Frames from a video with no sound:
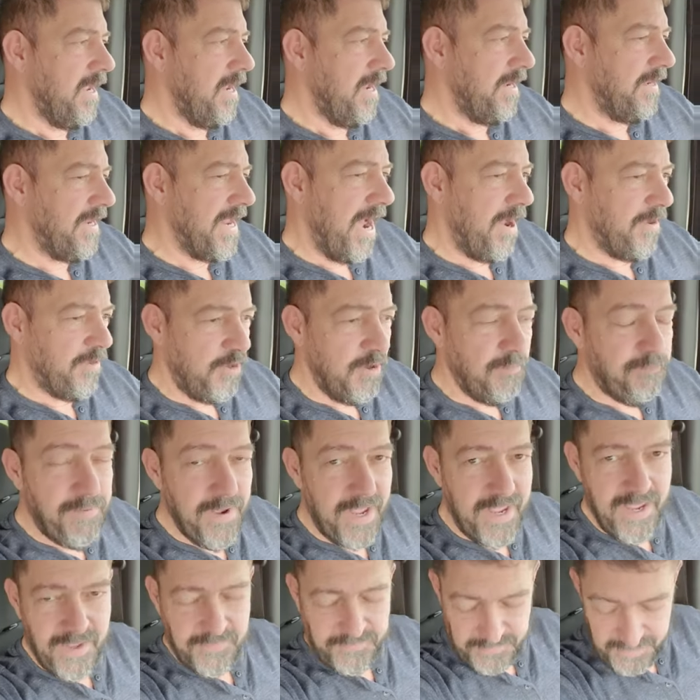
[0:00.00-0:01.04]
Now, you
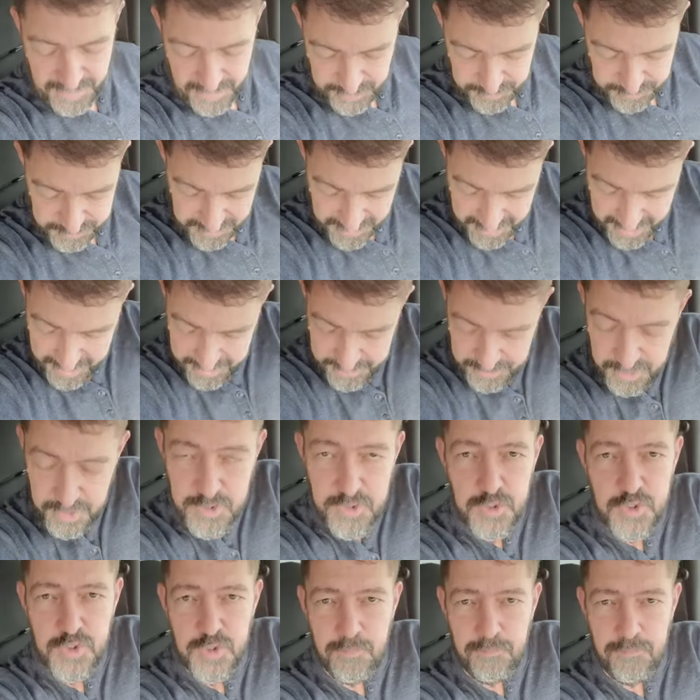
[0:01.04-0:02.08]
pay attention. I need
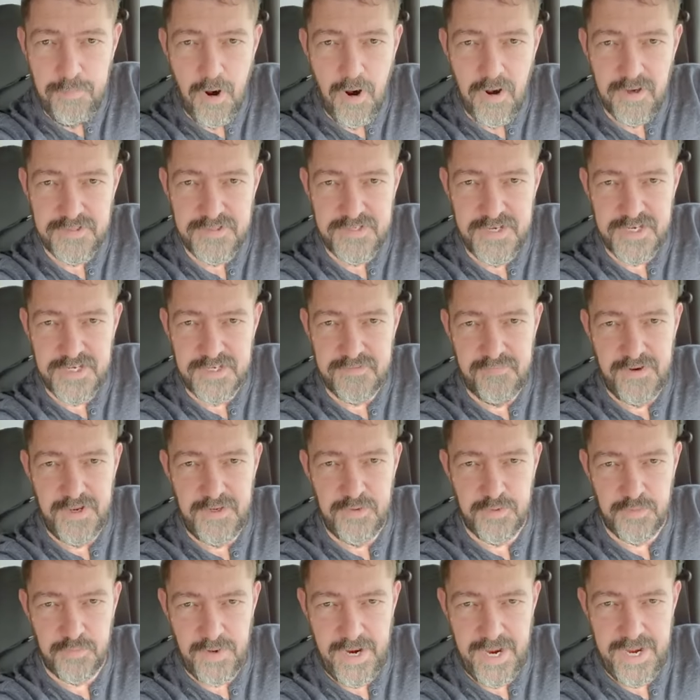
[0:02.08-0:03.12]
you to pause this
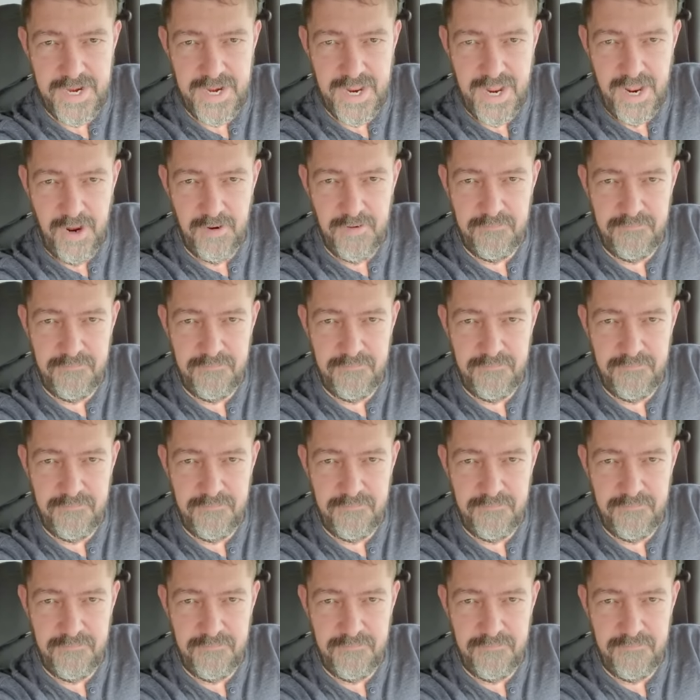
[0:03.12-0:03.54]
video right now.